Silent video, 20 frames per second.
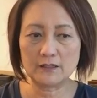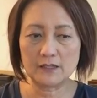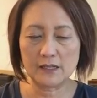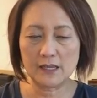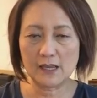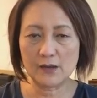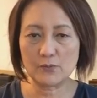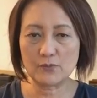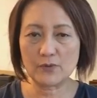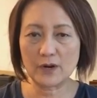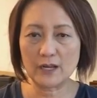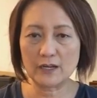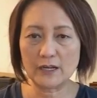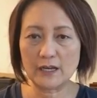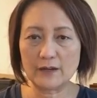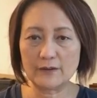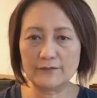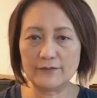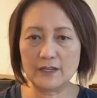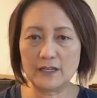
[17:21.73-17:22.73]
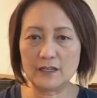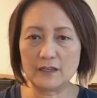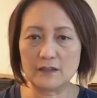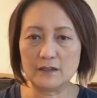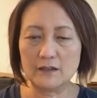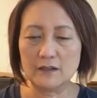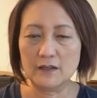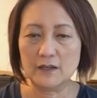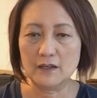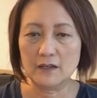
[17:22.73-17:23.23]
It ran out of ink
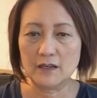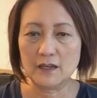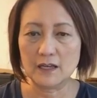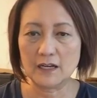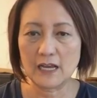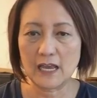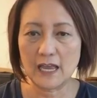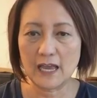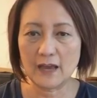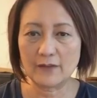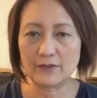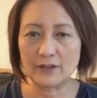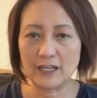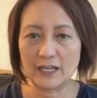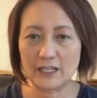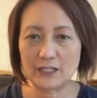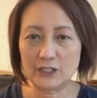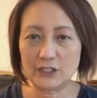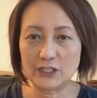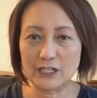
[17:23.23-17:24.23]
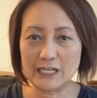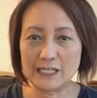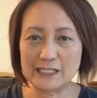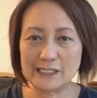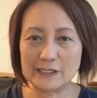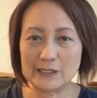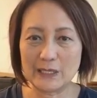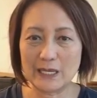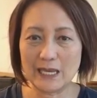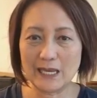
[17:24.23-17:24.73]
and I haven't had a chance to
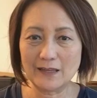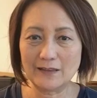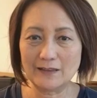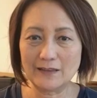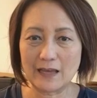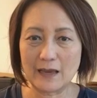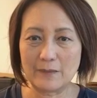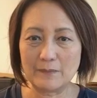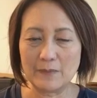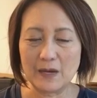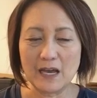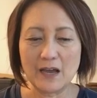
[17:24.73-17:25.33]
ink them.